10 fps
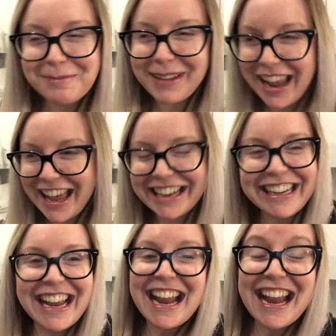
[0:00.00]
Man,
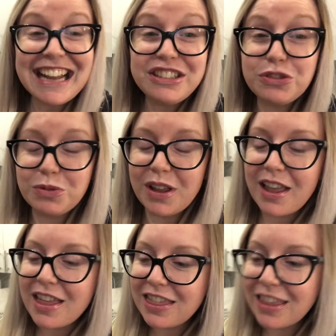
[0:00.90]

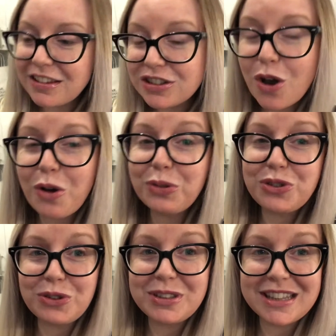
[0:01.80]
this whole
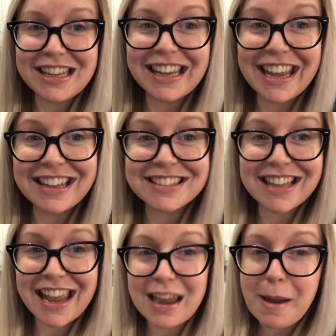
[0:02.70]
juice thing is
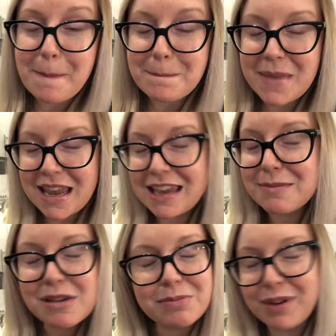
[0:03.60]
like
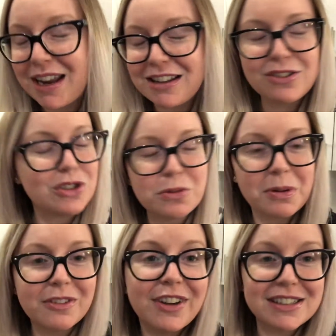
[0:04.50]
making my brain
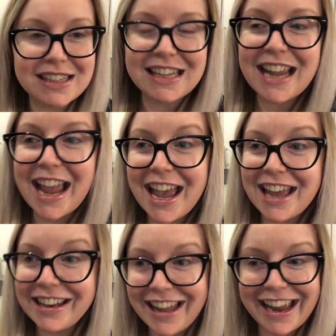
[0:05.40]
super fuzzy,
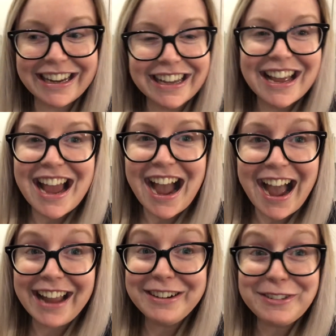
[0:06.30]
and like
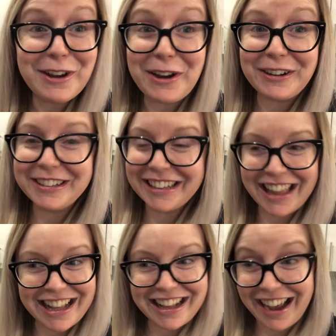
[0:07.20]
I don't know
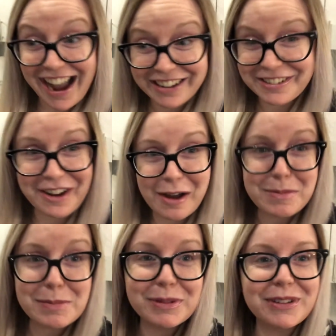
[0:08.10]
how
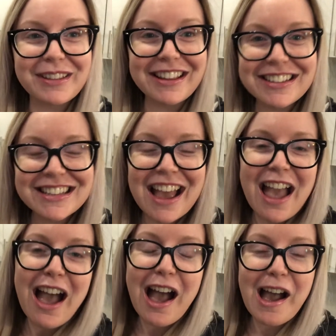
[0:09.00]
people do this.
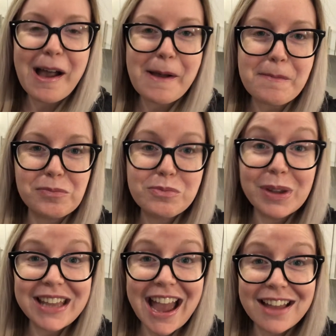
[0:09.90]

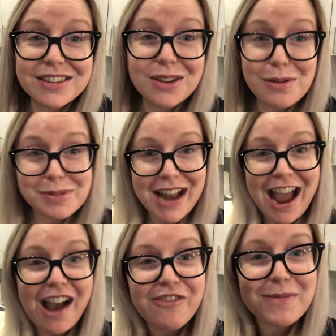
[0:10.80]
But yeah, so I'm gonna
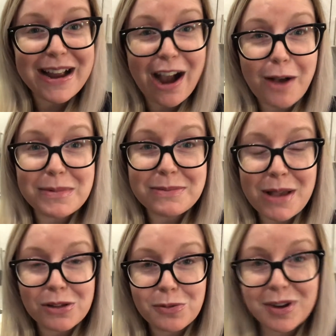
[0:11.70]
have my almond
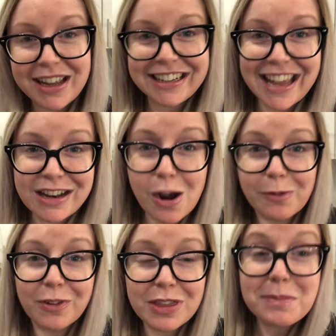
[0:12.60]
milk one and
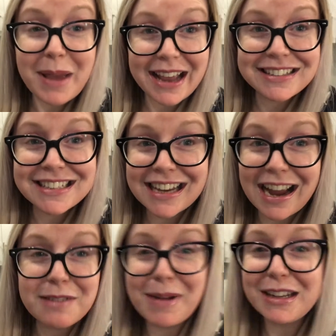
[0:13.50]
hope for the best.
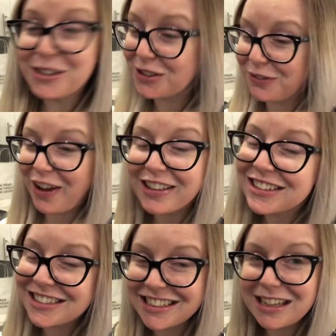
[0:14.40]
I might just fall
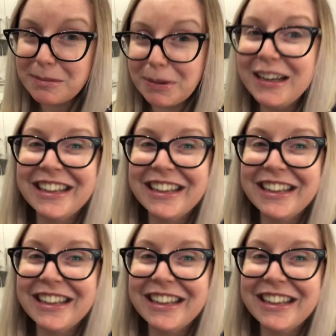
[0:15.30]
asleep.